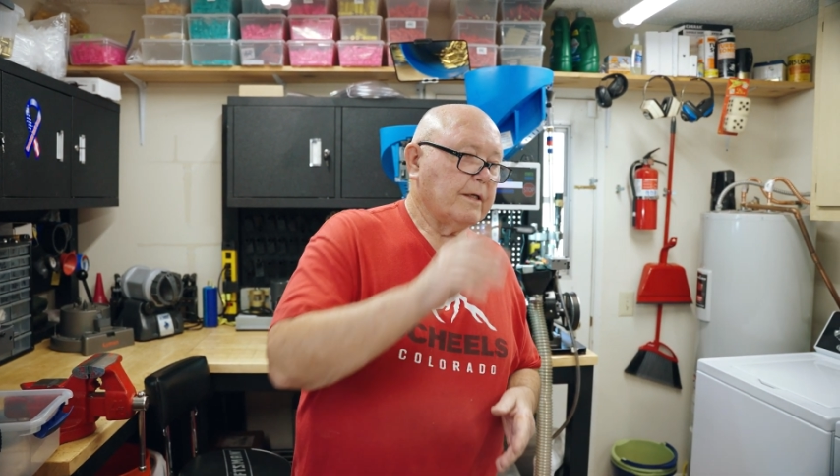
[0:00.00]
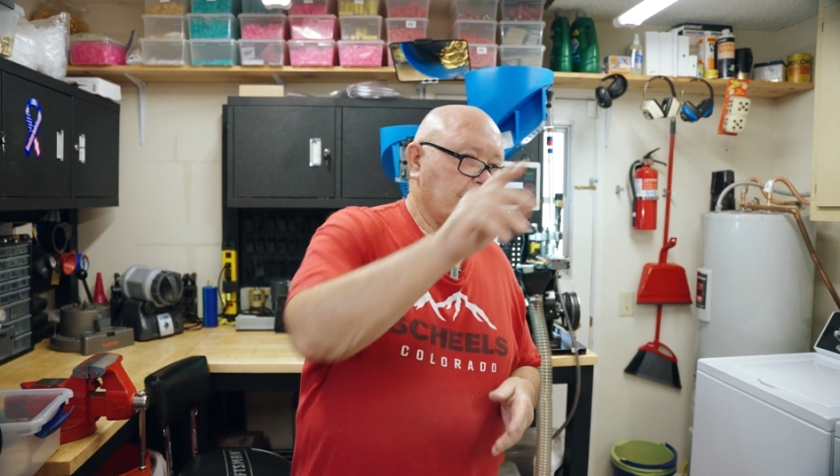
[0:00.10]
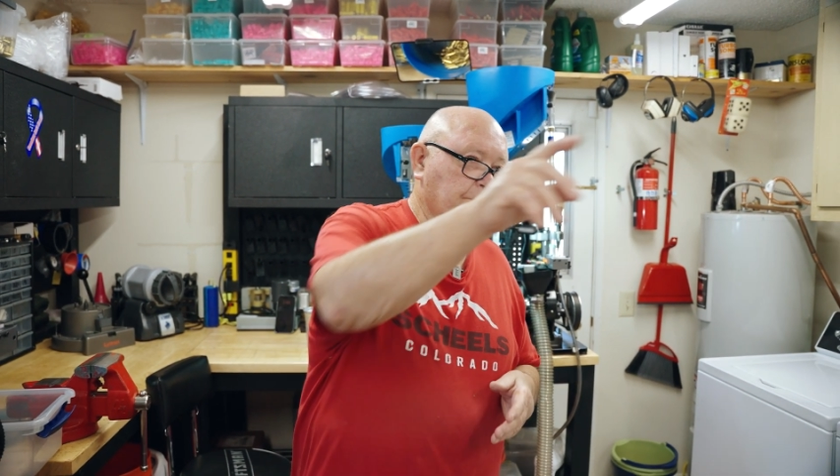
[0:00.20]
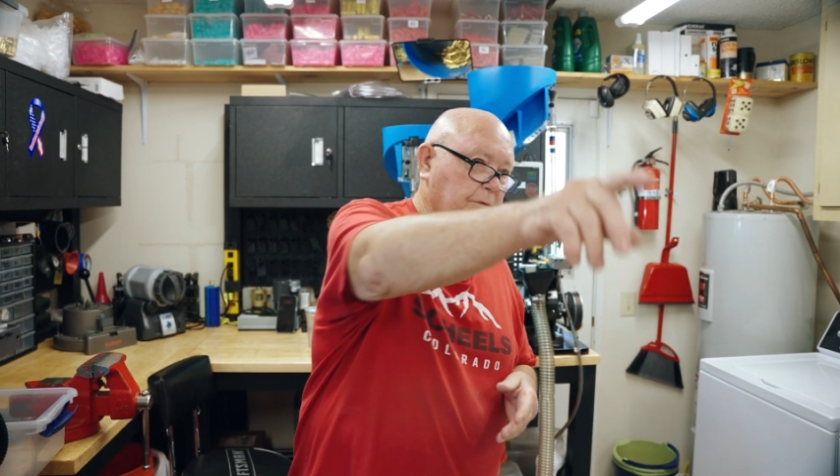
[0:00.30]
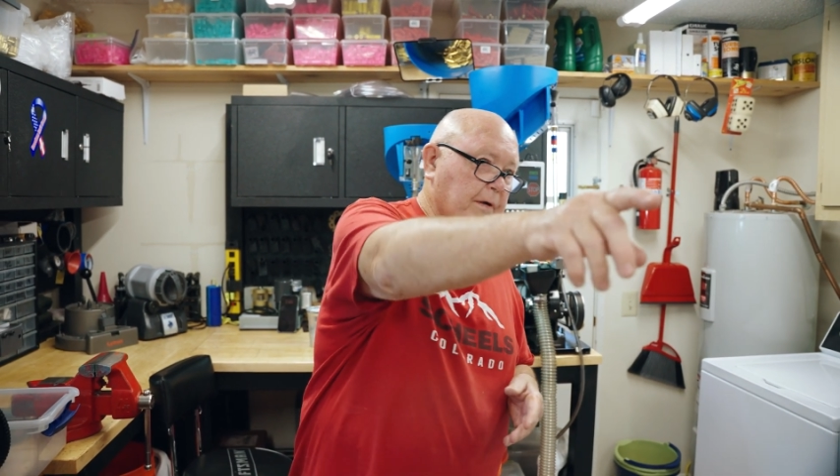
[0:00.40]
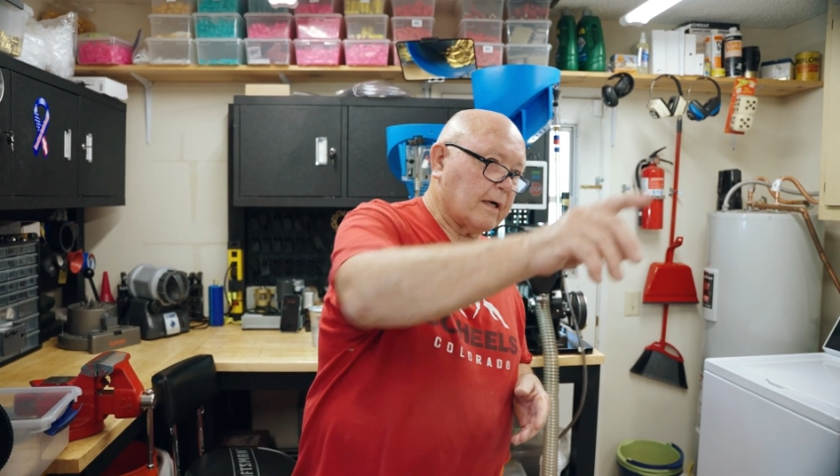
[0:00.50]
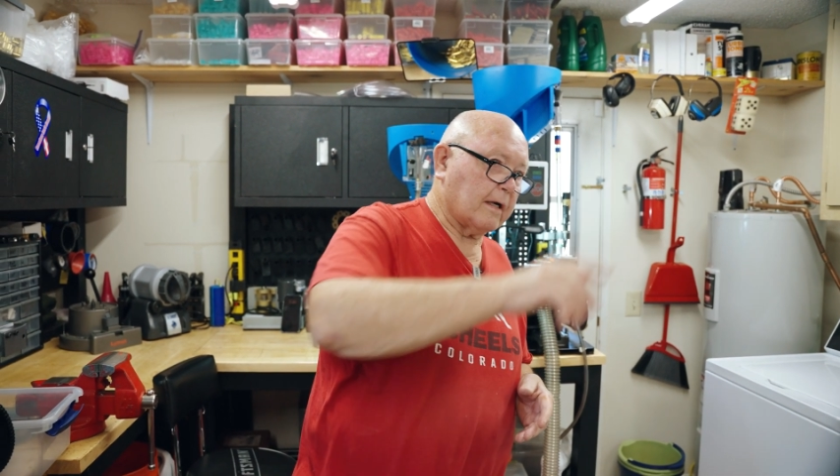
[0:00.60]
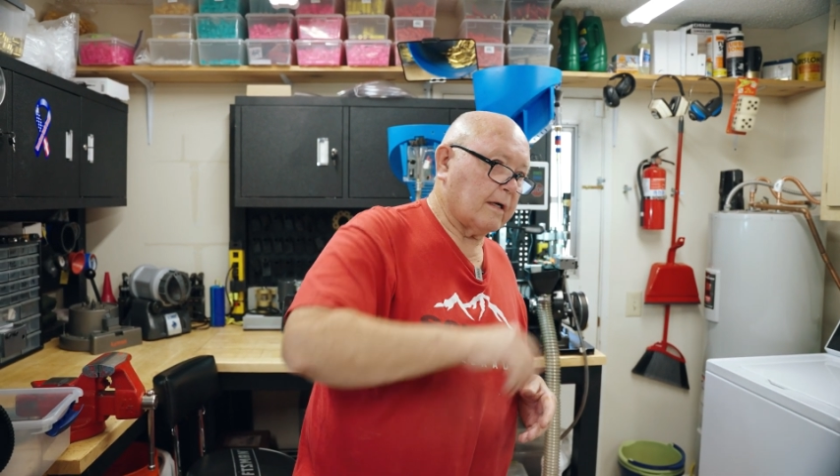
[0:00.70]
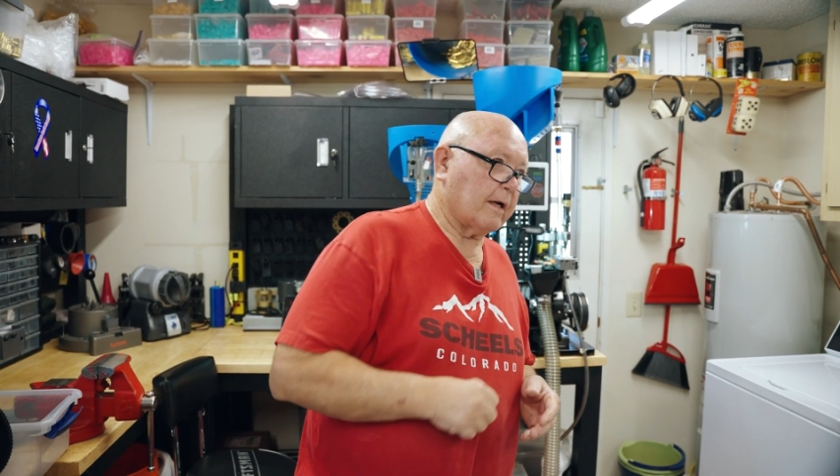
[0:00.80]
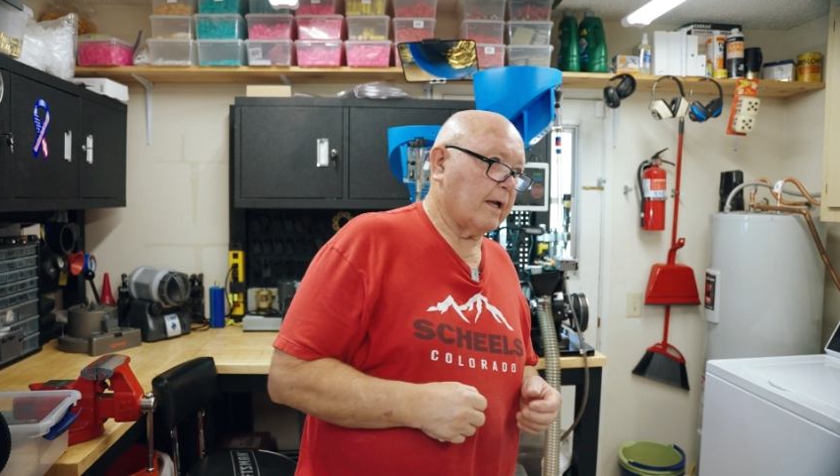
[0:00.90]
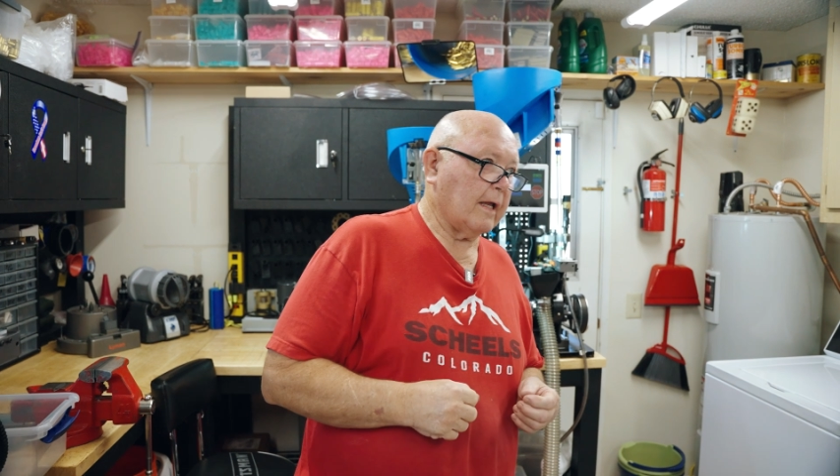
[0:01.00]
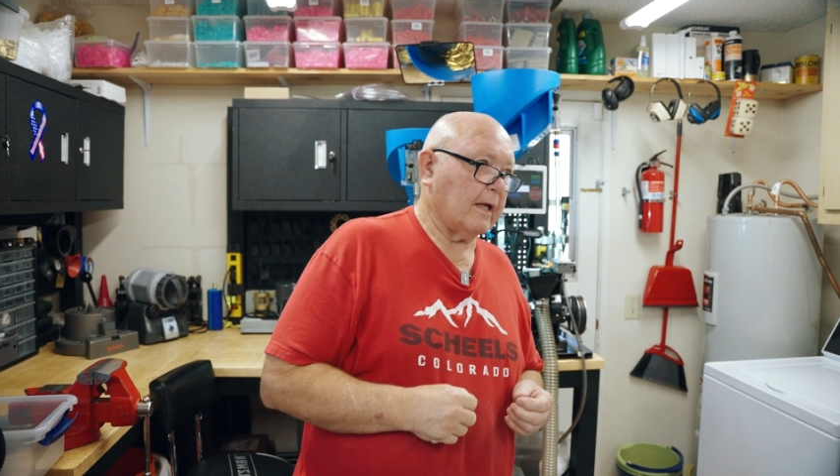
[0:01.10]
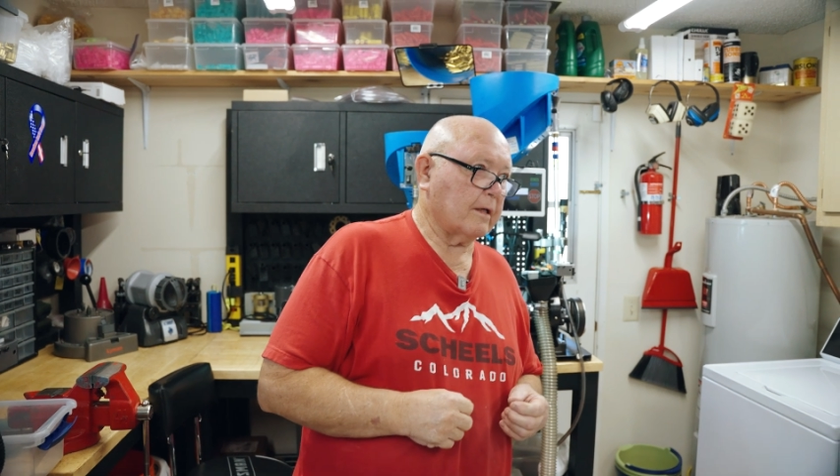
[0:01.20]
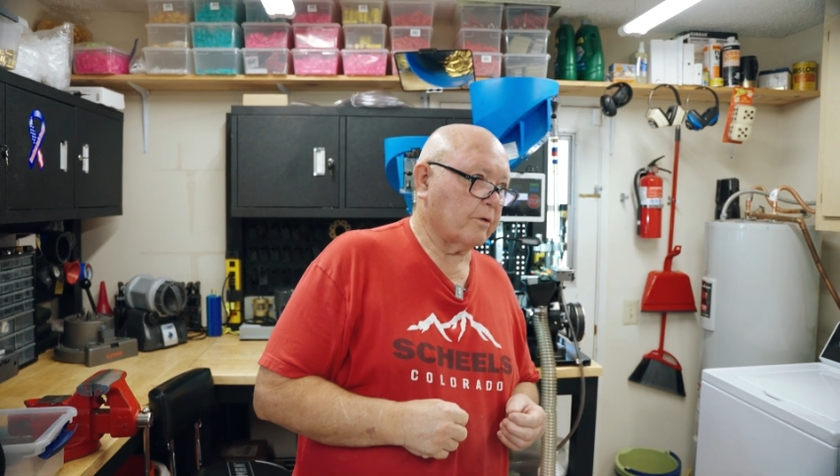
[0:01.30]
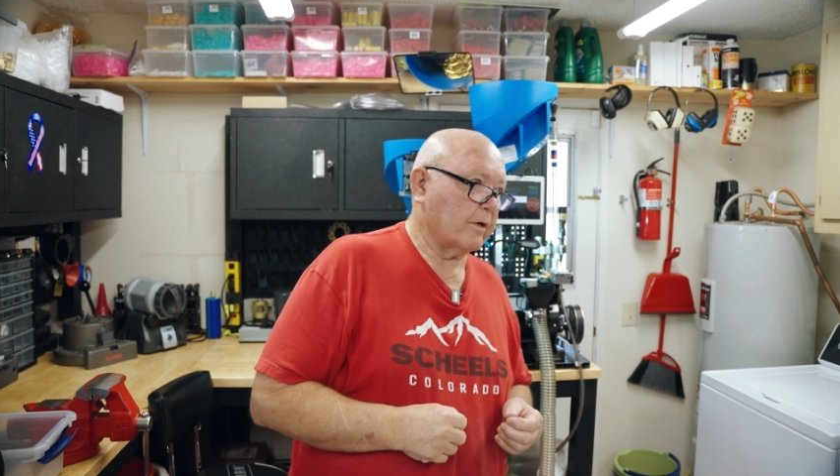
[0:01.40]
if you got it on a
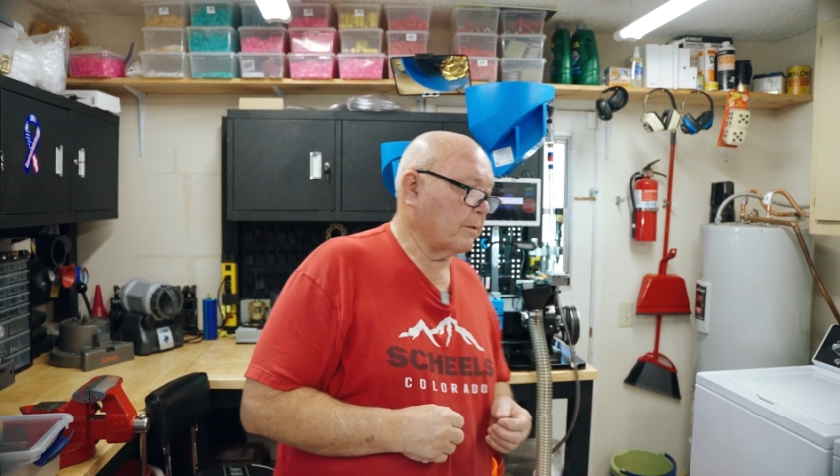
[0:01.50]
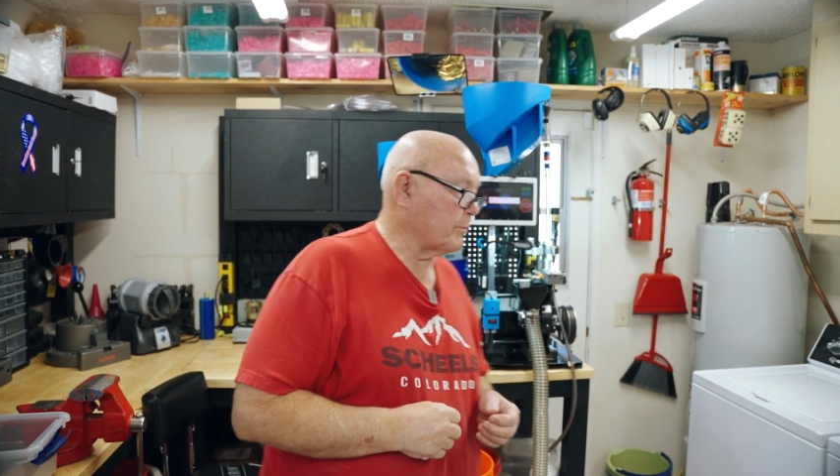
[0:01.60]
hand crank